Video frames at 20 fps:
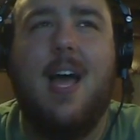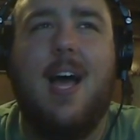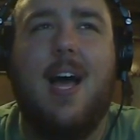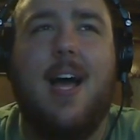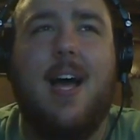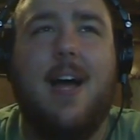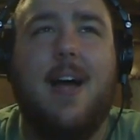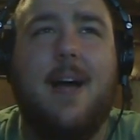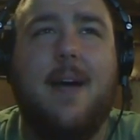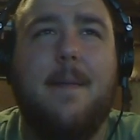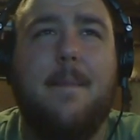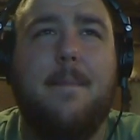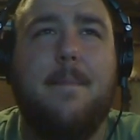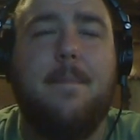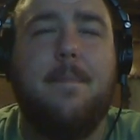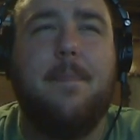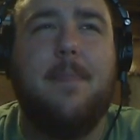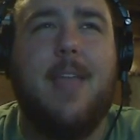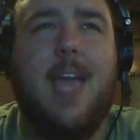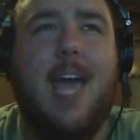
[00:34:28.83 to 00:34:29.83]

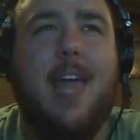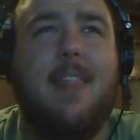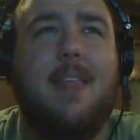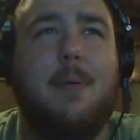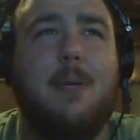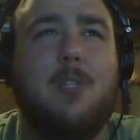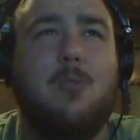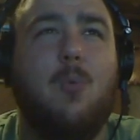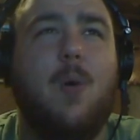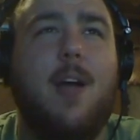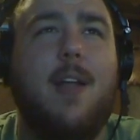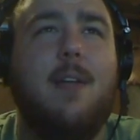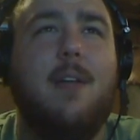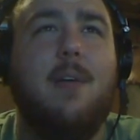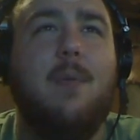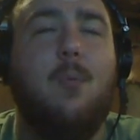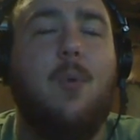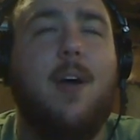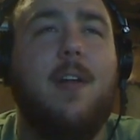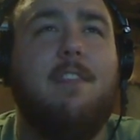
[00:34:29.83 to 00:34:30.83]
And there was
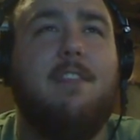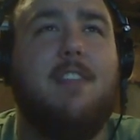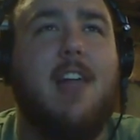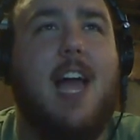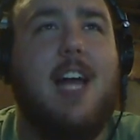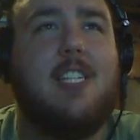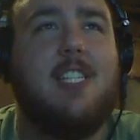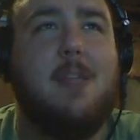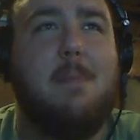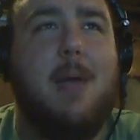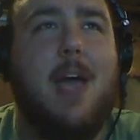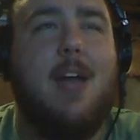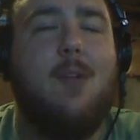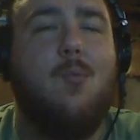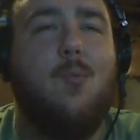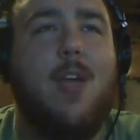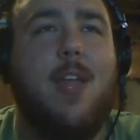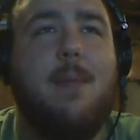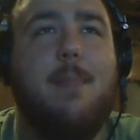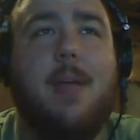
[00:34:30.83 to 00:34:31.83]
one flash in the
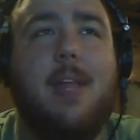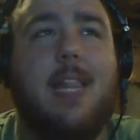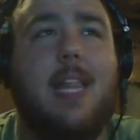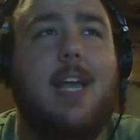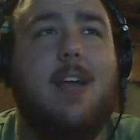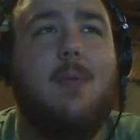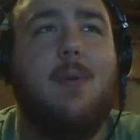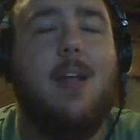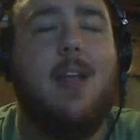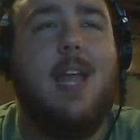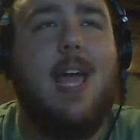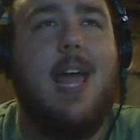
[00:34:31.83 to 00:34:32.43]
pan win by Liquid,